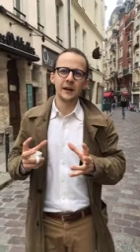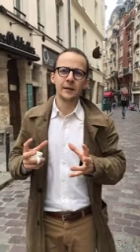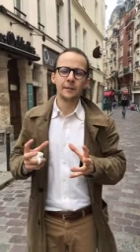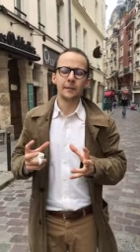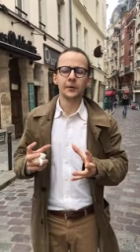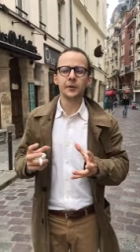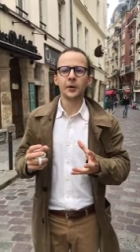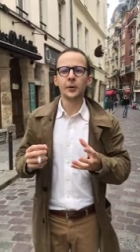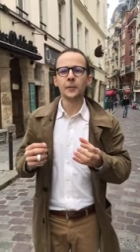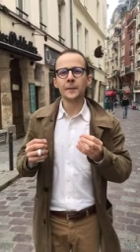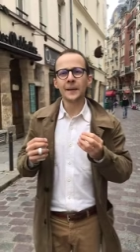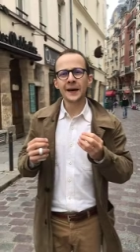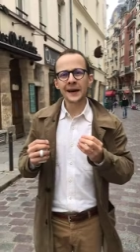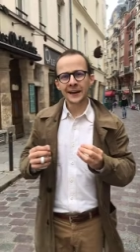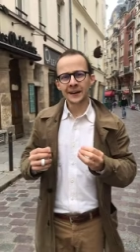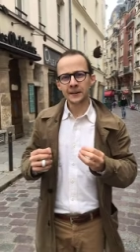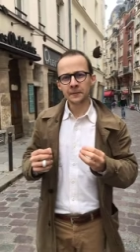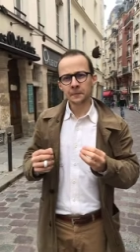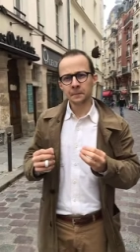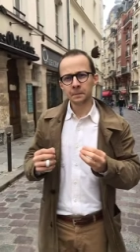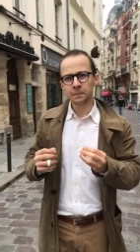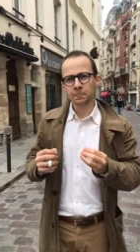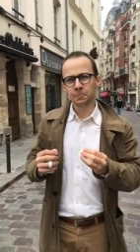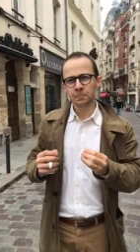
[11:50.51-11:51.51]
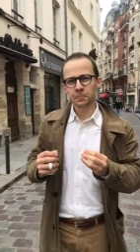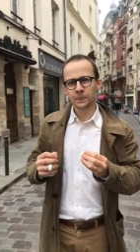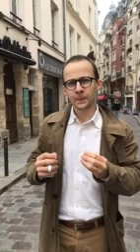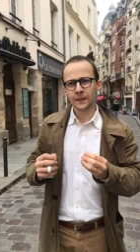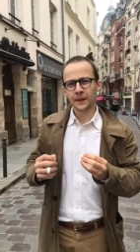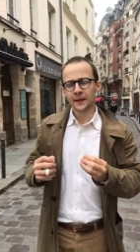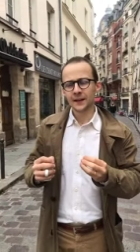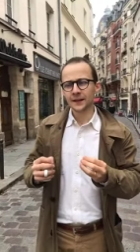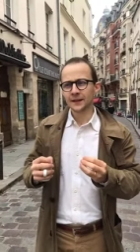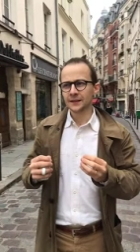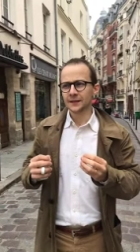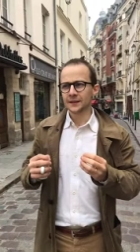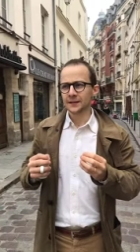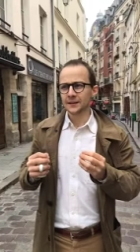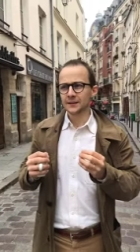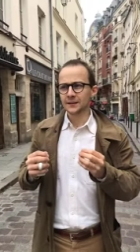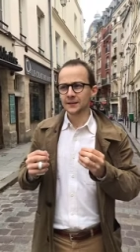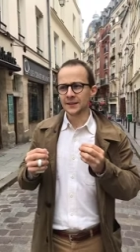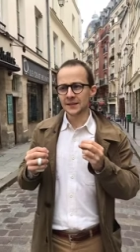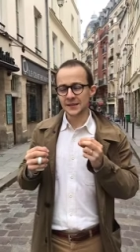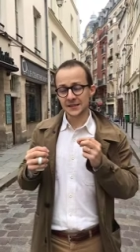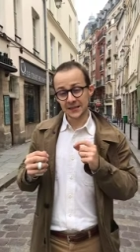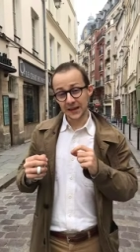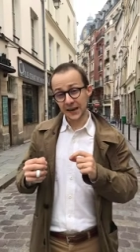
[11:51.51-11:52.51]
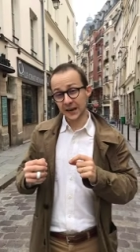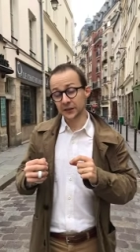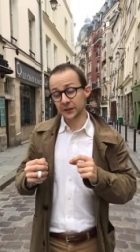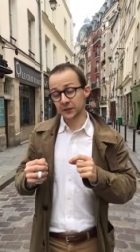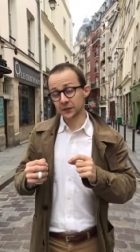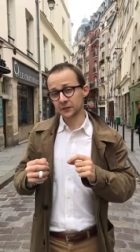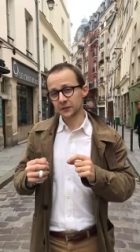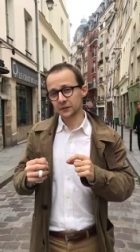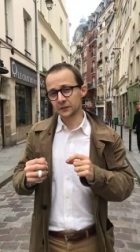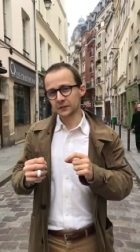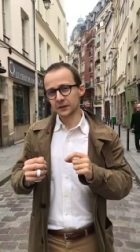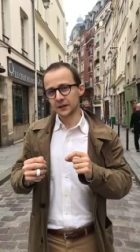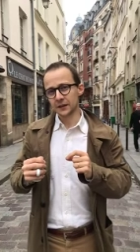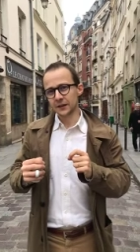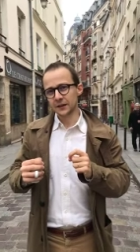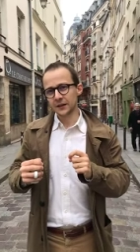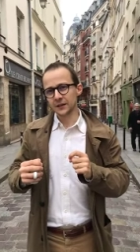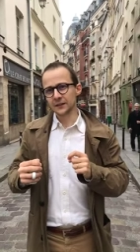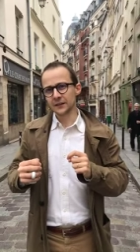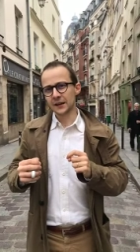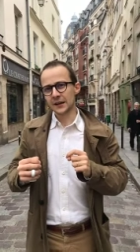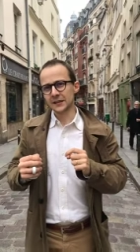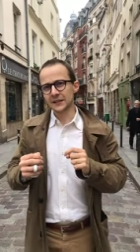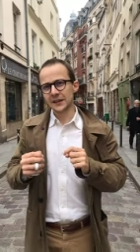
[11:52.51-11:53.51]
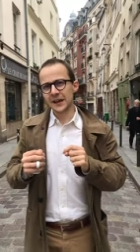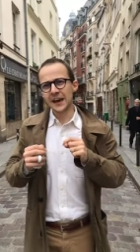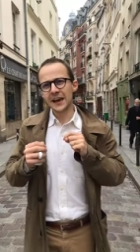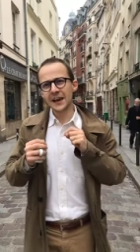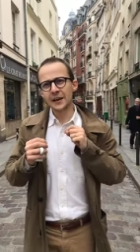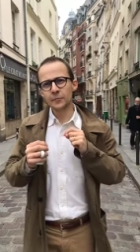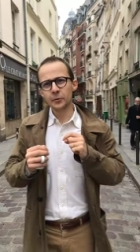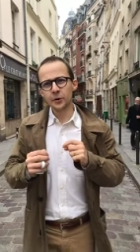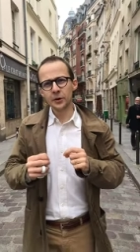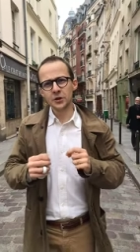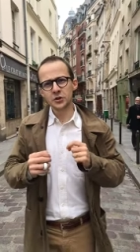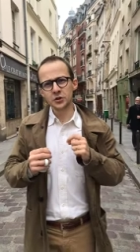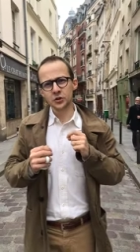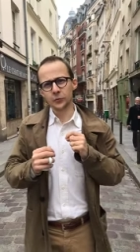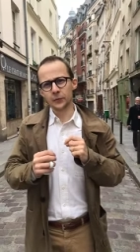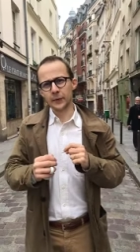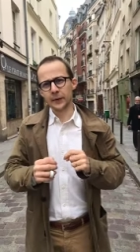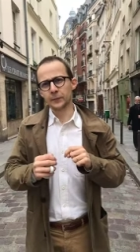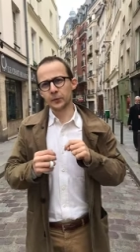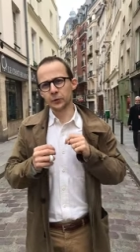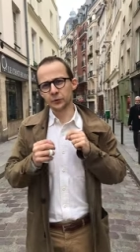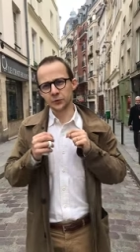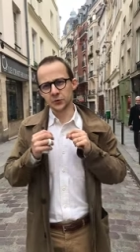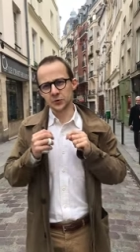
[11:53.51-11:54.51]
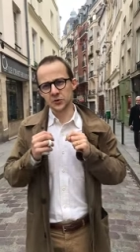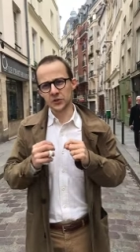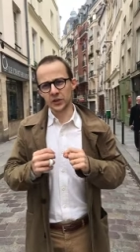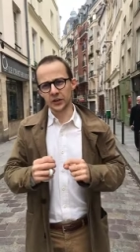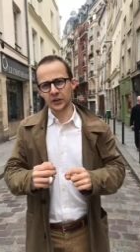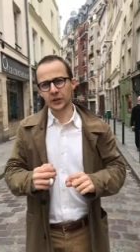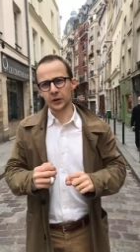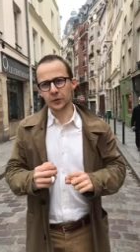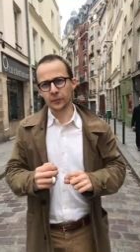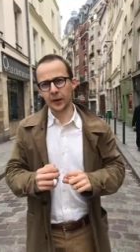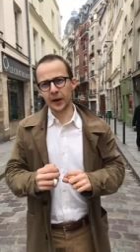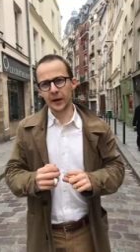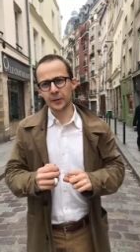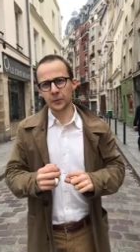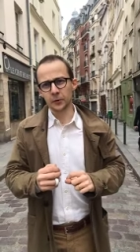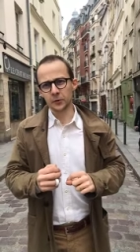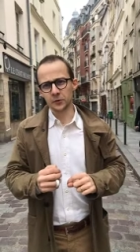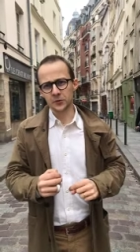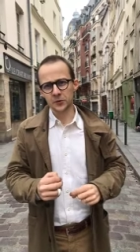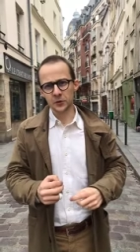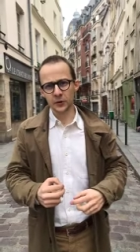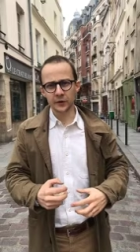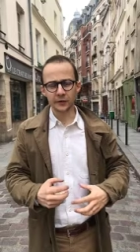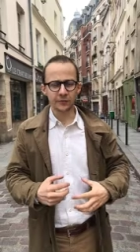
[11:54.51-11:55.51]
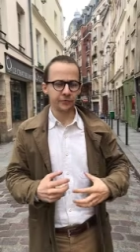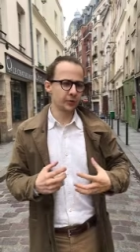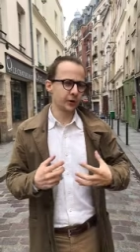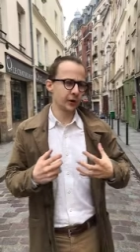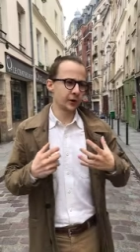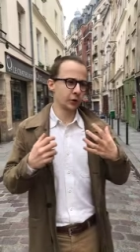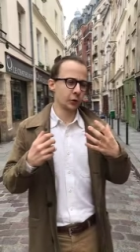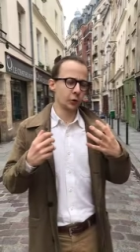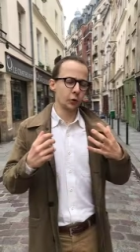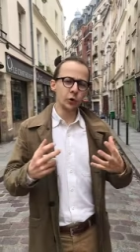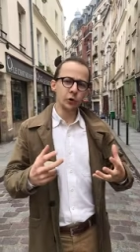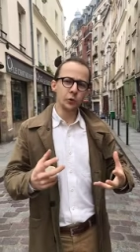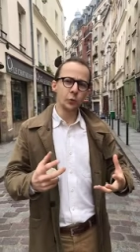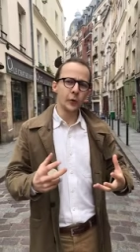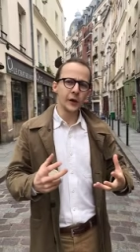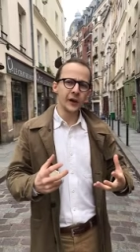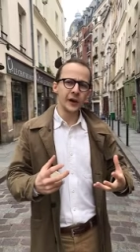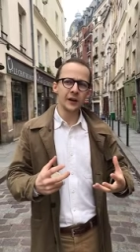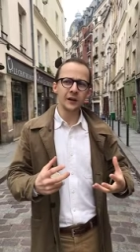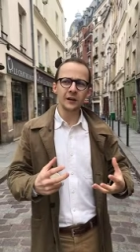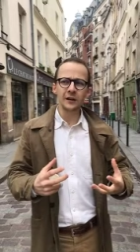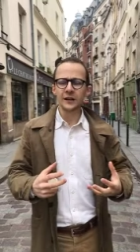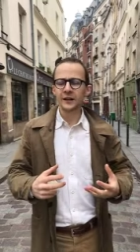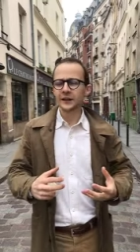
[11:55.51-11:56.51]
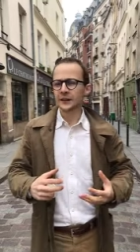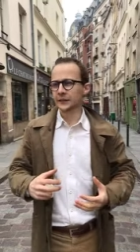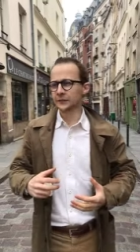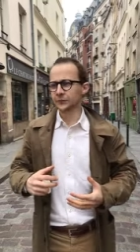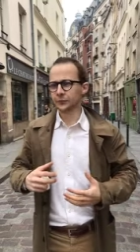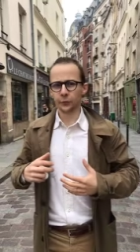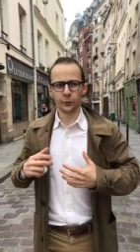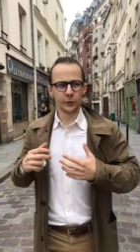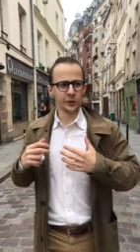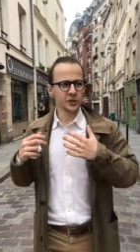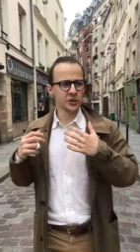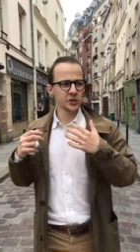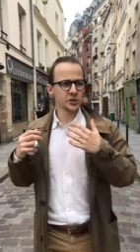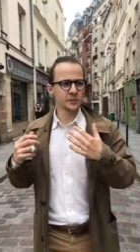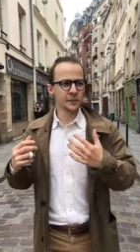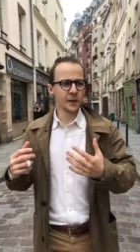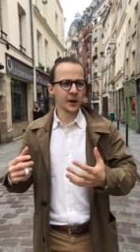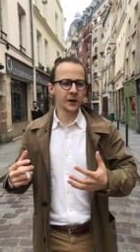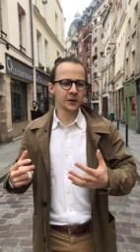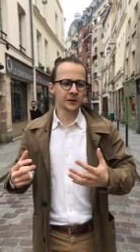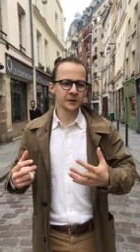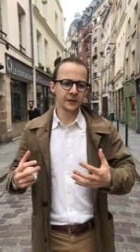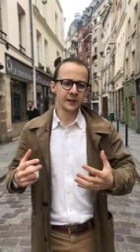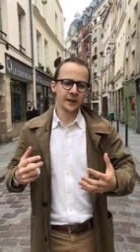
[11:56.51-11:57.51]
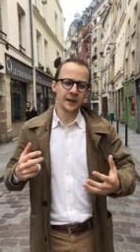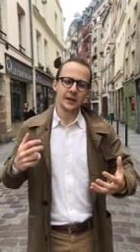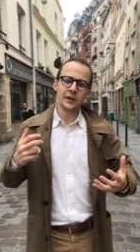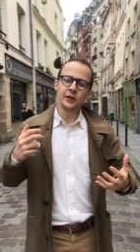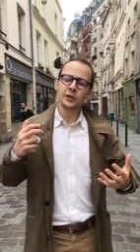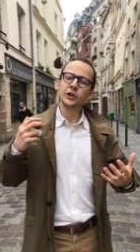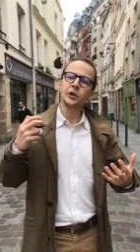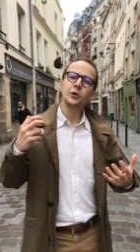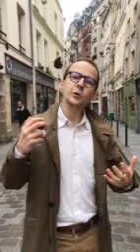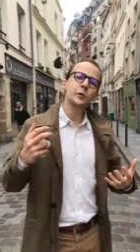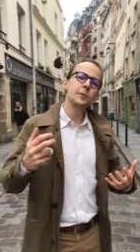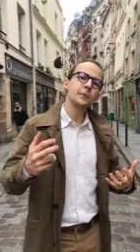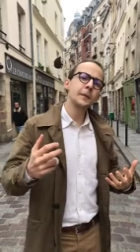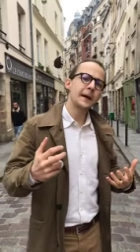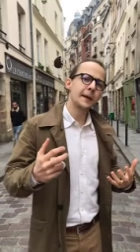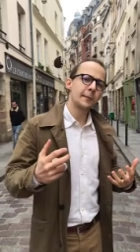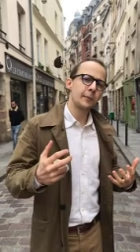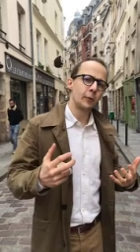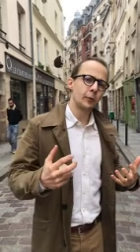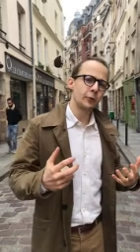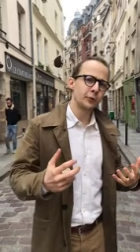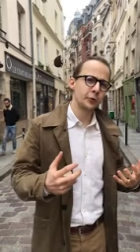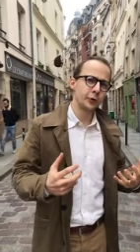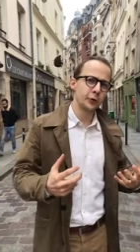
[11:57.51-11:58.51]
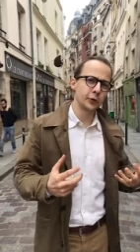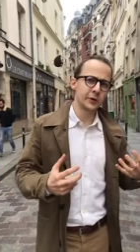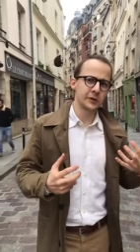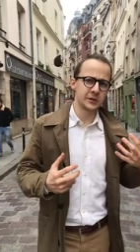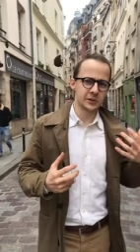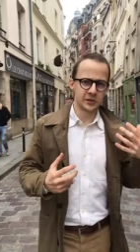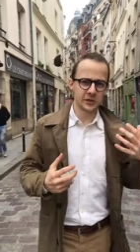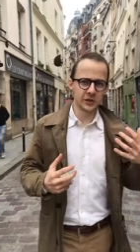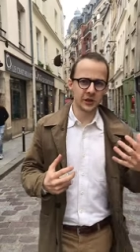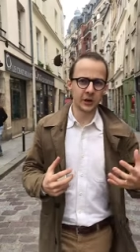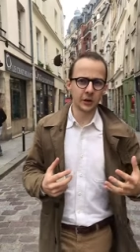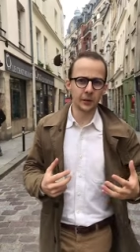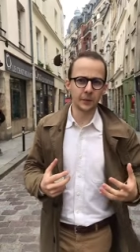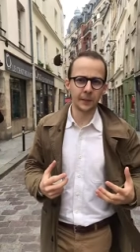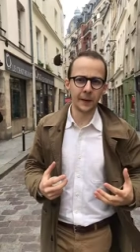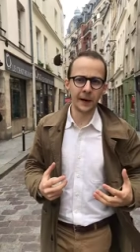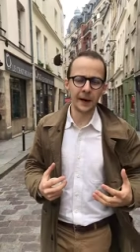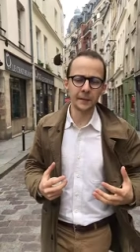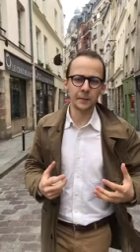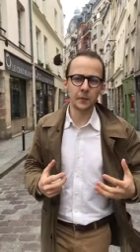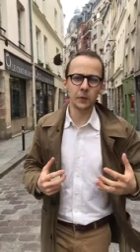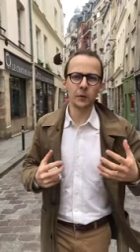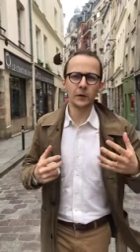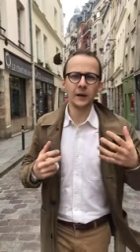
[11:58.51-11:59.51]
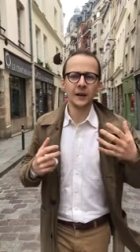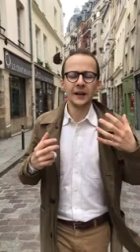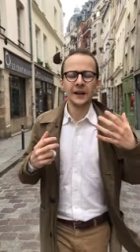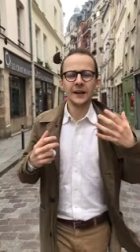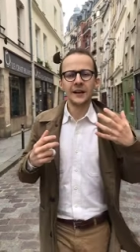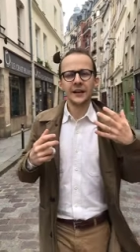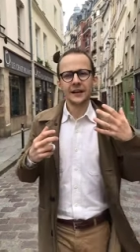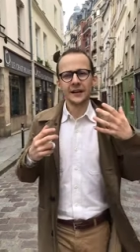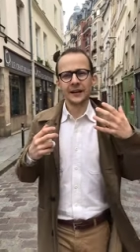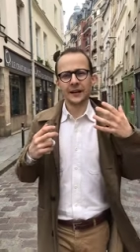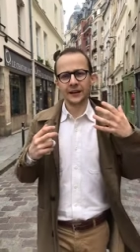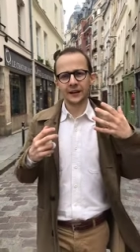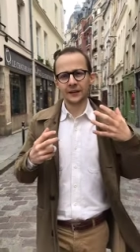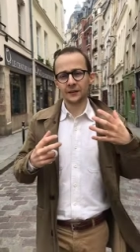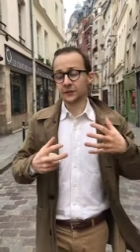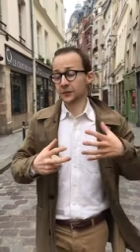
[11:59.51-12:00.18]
But a man decided that everybody should be able to study the Bible. So if you had goodwill, if you were smart, you would be able to go and study the Bible and